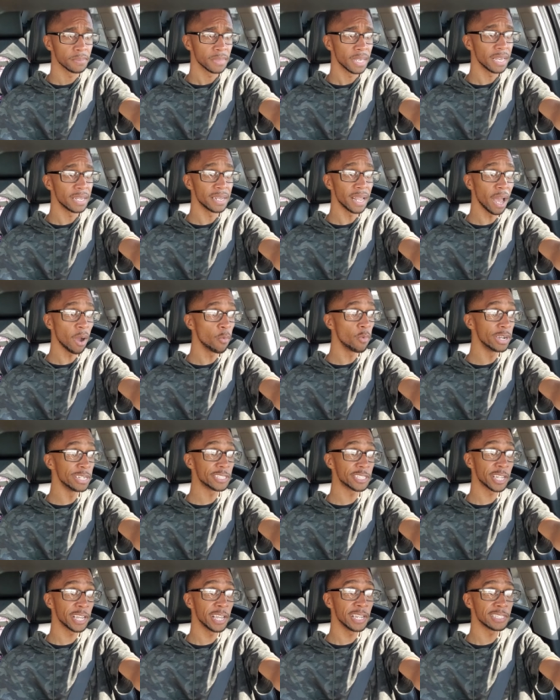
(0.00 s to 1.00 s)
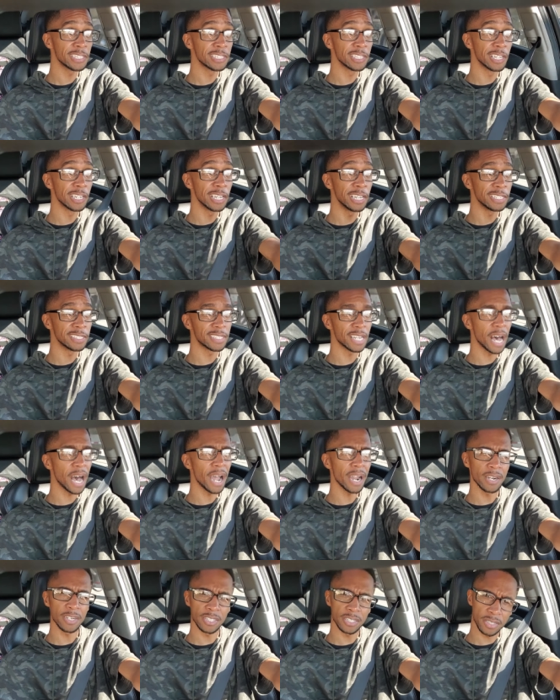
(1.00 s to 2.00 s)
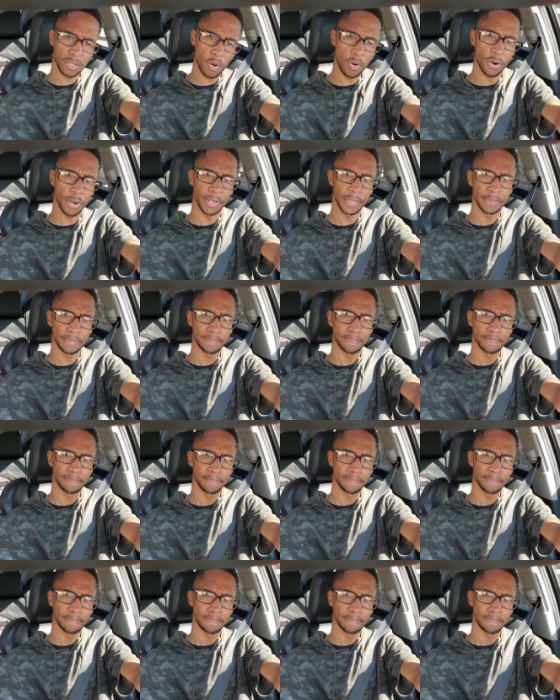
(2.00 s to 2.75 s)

And that would change the entire story.